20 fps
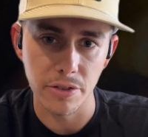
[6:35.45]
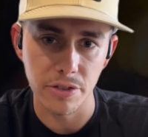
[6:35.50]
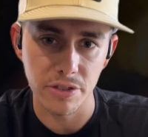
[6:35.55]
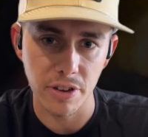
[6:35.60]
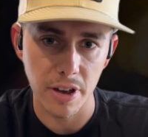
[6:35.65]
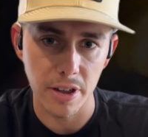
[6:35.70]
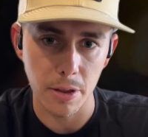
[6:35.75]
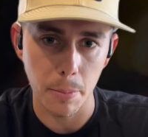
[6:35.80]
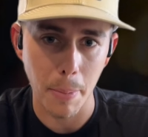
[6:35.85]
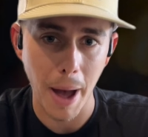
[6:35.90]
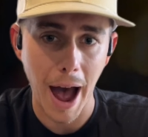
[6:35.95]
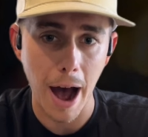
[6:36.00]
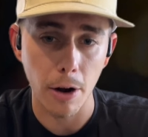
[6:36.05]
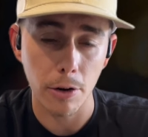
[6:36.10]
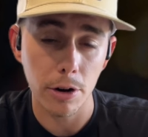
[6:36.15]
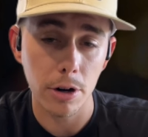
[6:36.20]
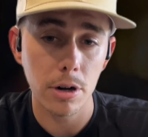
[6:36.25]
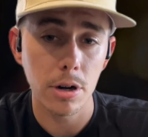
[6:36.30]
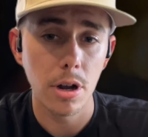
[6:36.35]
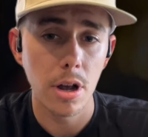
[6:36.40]
say, the
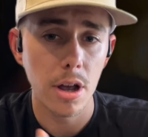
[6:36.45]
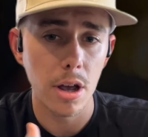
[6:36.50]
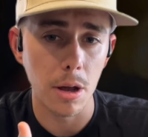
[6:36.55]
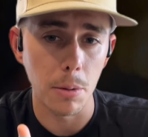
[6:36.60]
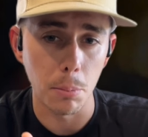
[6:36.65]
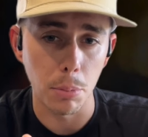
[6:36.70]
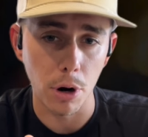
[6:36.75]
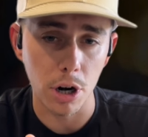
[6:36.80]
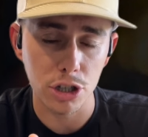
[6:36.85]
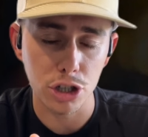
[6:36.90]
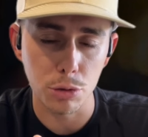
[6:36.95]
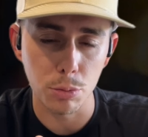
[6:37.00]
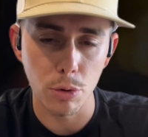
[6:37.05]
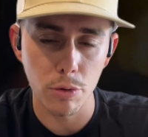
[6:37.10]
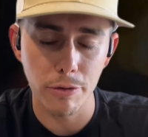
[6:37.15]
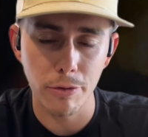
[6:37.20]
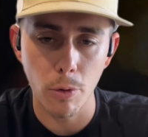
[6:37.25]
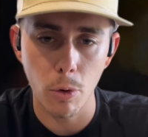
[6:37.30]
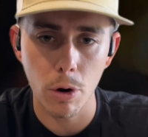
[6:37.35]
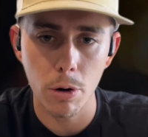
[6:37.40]
powder in brushable
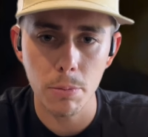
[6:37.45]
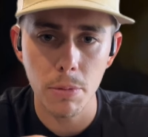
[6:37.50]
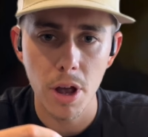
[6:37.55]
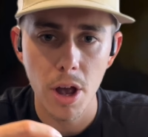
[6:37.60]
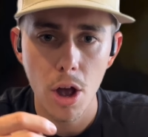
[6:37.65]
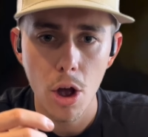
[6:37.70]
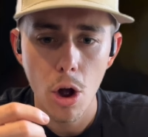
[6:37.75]
form,